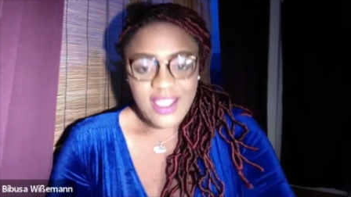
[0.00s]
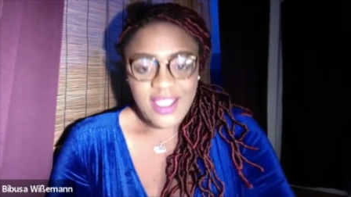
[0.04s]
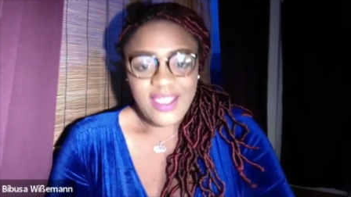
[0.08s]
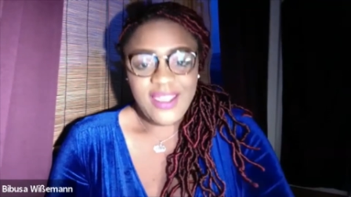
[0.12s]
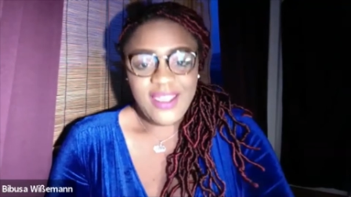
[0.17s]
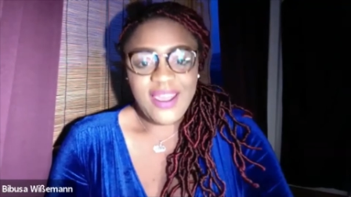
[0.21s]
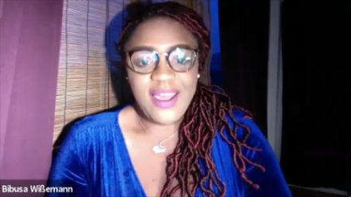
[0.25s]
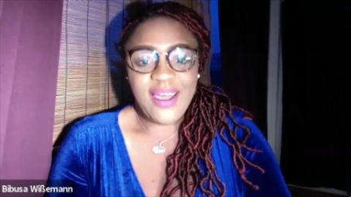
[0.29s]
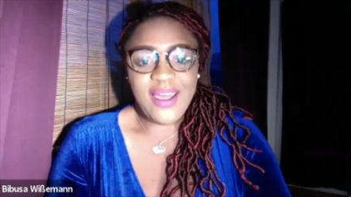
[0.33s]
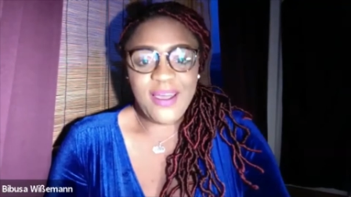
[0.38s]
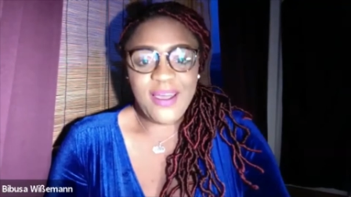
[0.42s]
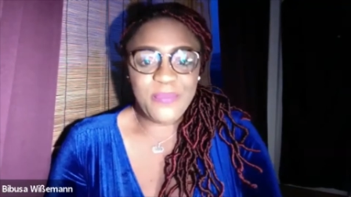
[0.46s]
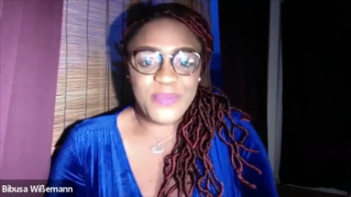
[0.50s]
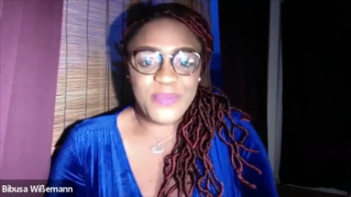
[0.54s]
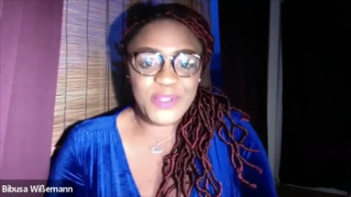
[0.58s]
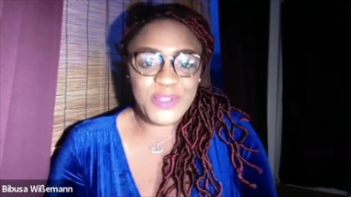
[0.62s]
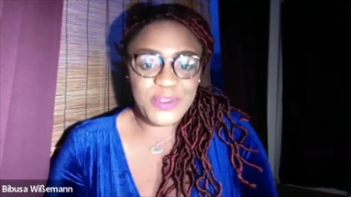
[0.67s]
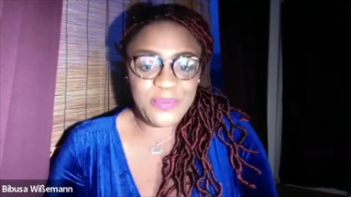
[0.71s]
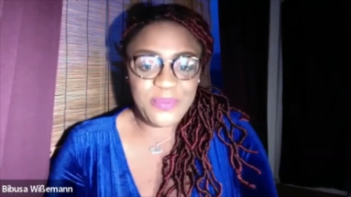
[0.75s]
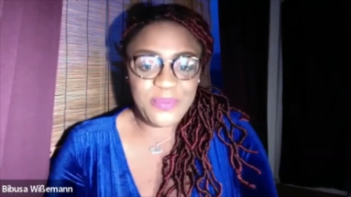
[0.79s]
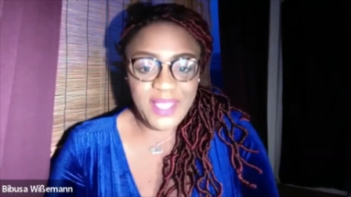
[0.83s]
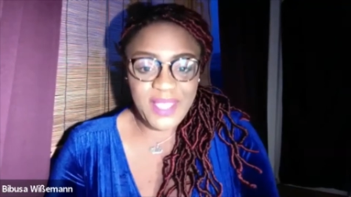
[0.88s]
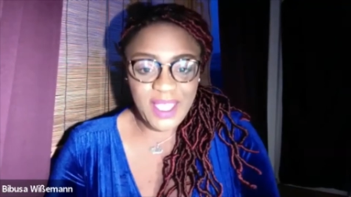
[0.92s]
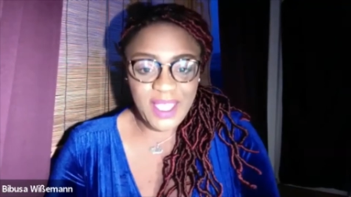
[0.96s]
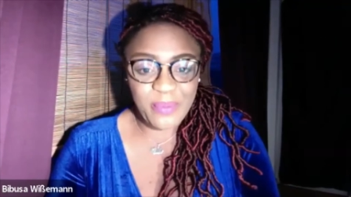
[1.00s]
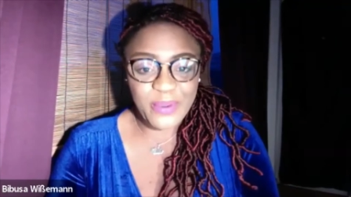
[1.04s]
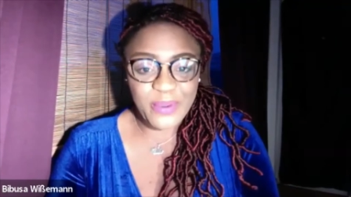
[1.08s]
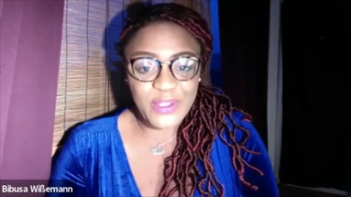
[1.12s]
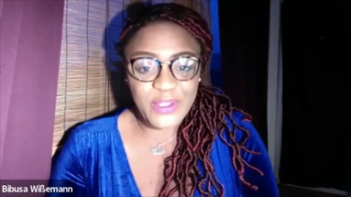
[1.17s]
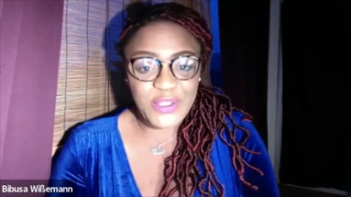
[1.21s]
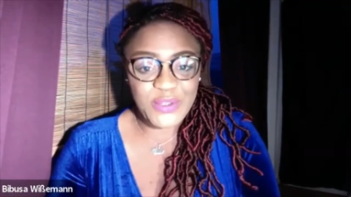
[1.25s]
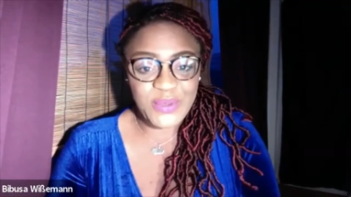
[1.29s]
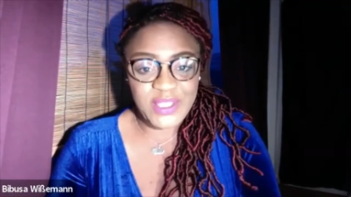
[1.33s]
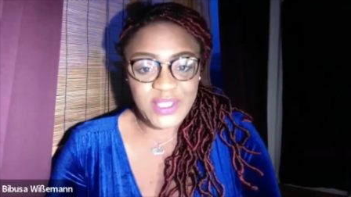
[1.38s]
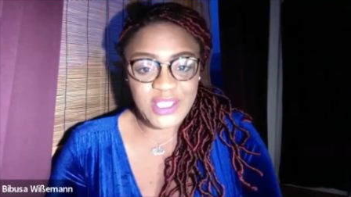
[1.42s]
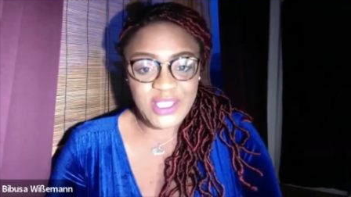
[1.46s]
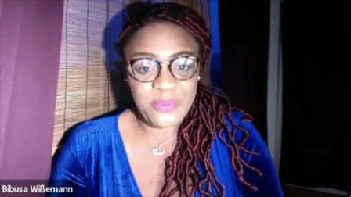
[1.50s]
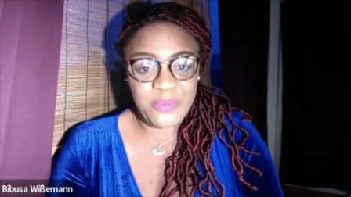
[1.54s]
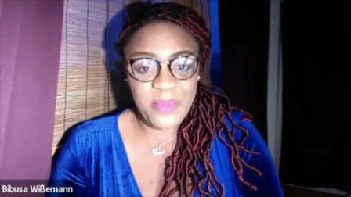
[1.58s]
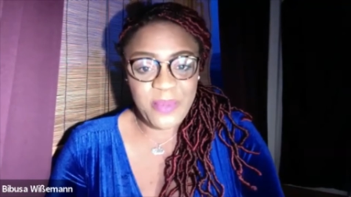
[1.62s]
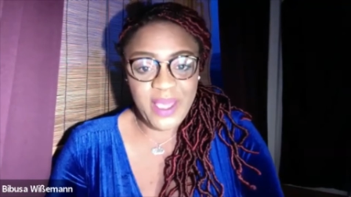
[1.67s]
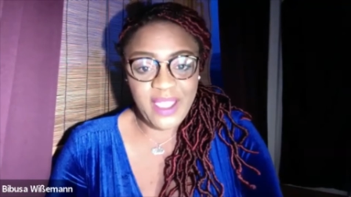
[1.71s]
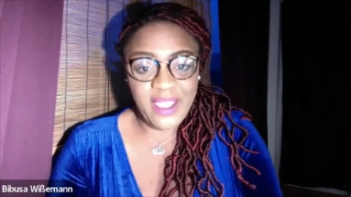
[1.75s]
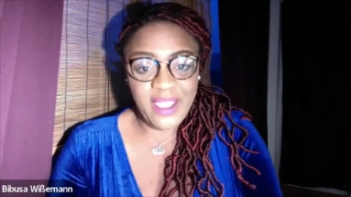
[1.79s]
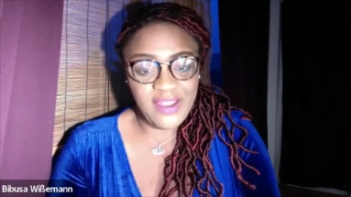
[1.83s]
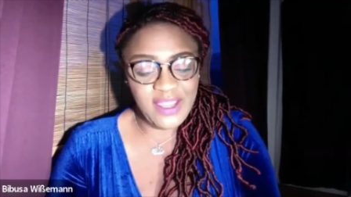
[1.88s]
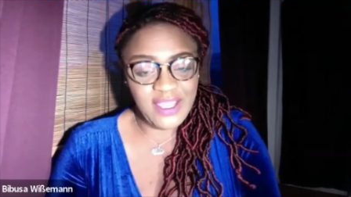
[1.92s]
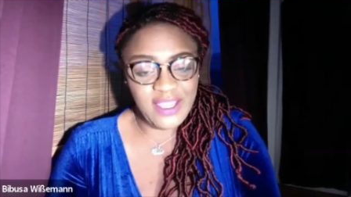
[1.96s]
to be able to
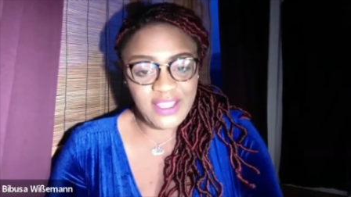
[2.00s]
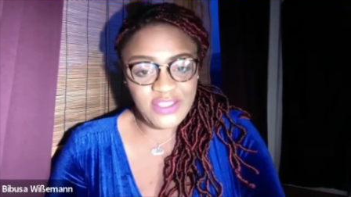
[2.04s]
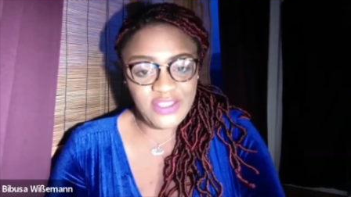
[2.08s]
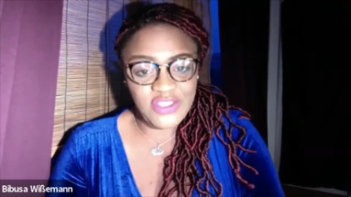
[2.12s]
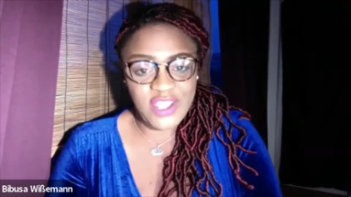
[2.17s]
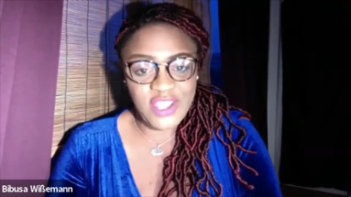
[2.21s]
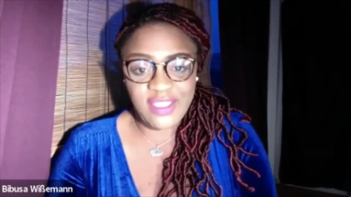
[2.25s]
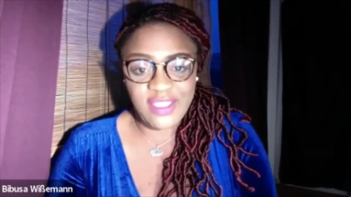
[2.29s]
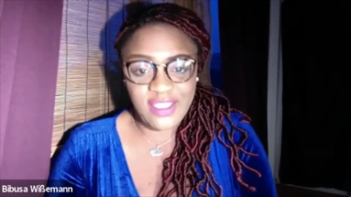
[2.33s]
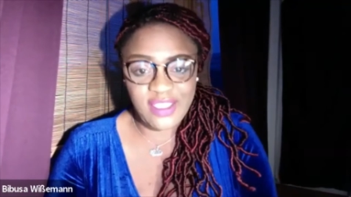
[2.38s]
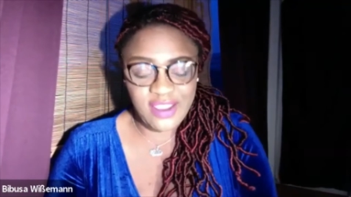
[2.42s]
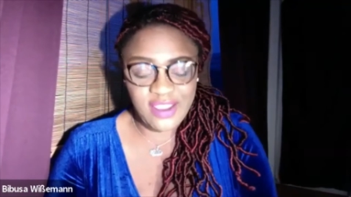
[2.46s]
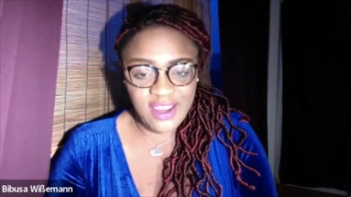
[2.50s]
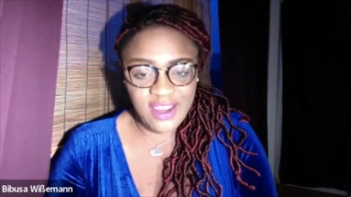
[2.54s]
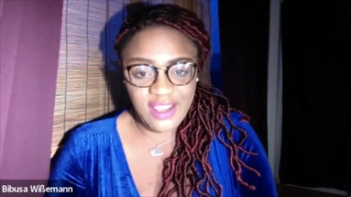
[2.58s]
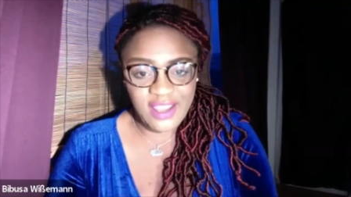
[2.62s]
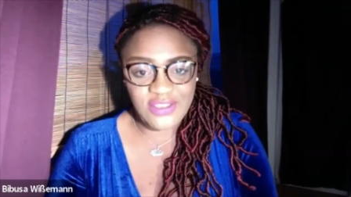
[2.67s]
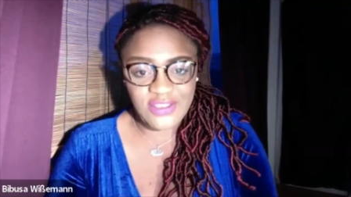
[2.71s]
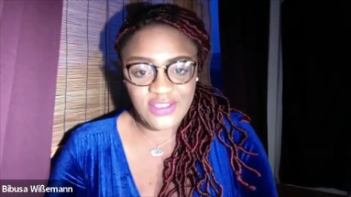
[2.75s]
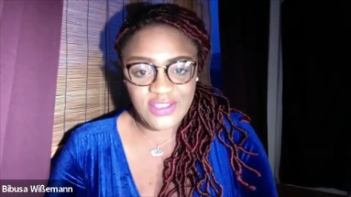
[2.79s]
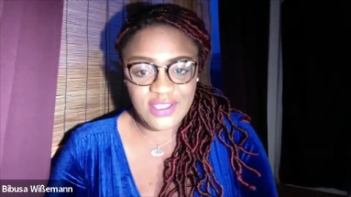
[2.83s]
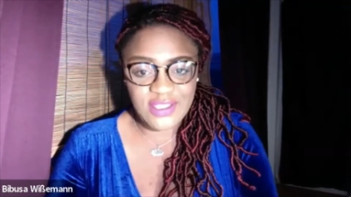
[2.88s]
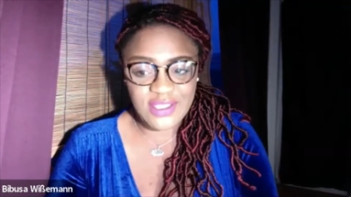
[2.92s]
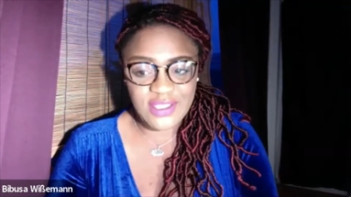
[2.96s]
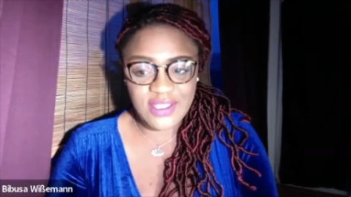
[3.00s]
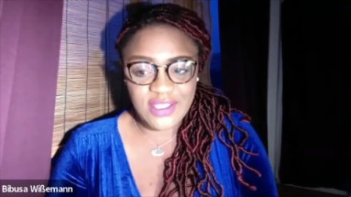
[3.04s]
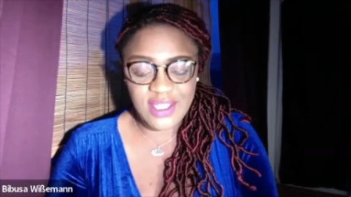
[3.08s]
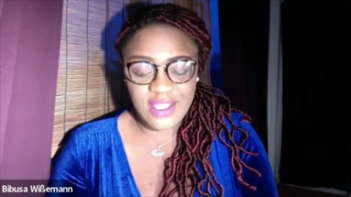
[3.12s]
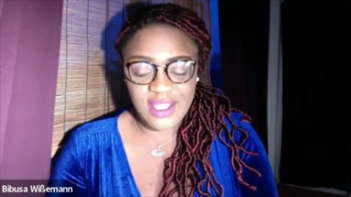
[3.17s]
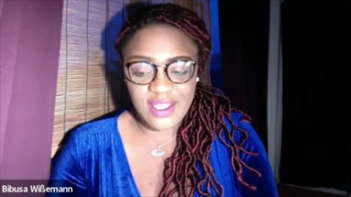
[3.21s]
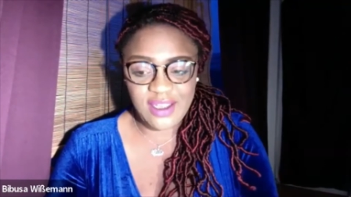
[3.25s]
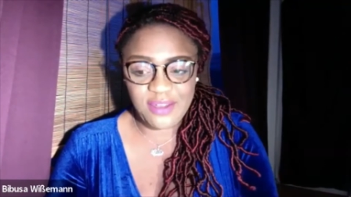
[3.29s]
inspire each other and just